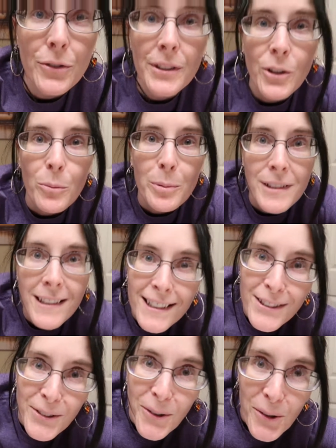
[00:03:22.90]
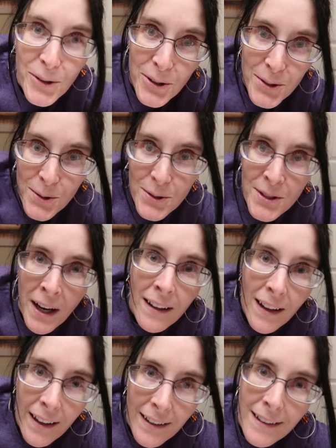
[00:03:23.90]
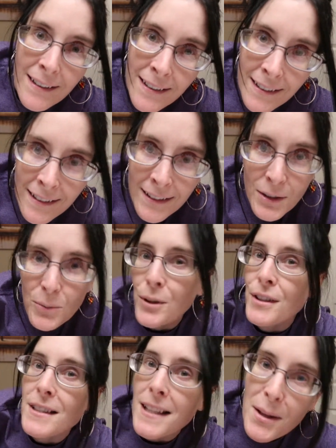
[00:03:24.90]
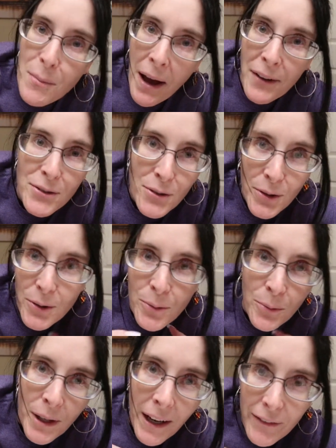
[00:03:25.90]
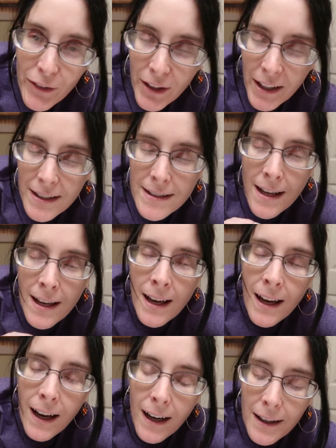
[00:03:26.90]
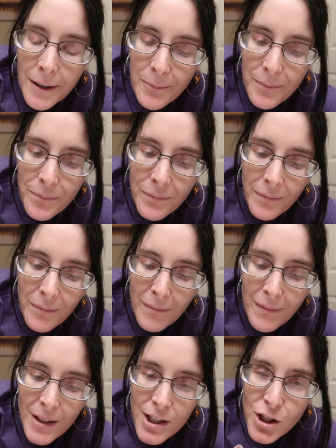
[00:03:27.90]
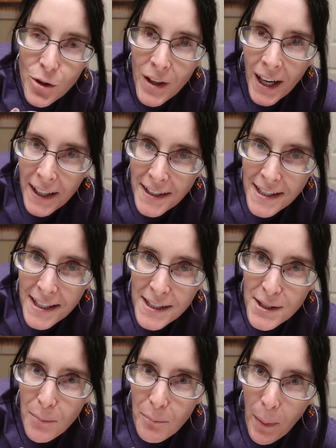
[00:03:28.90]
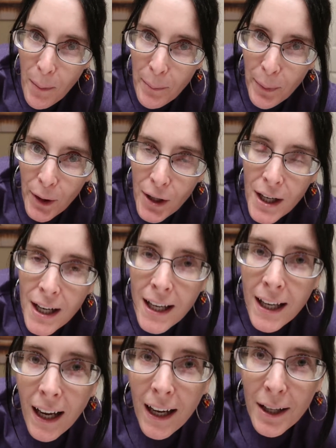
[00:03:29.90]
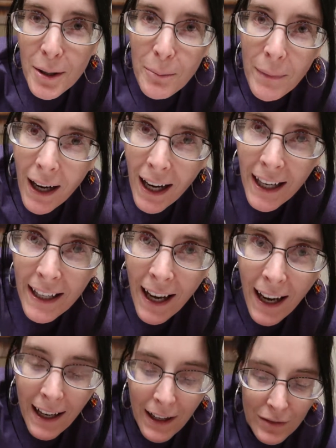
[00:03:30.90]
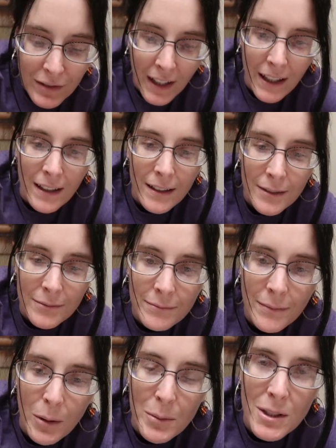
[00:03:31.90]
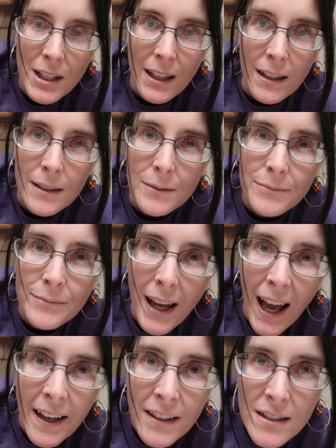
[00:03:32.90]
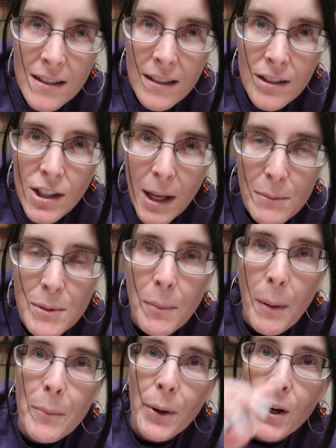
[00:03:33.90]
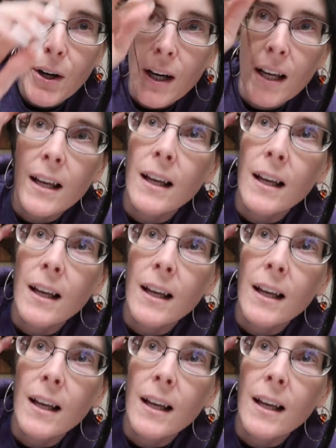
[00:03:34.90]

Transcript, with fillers: are in no particular order, so it's not like the worst to the best or whatever it is. So the next thing is the bumper. I have like almost like a X-shaped bumper.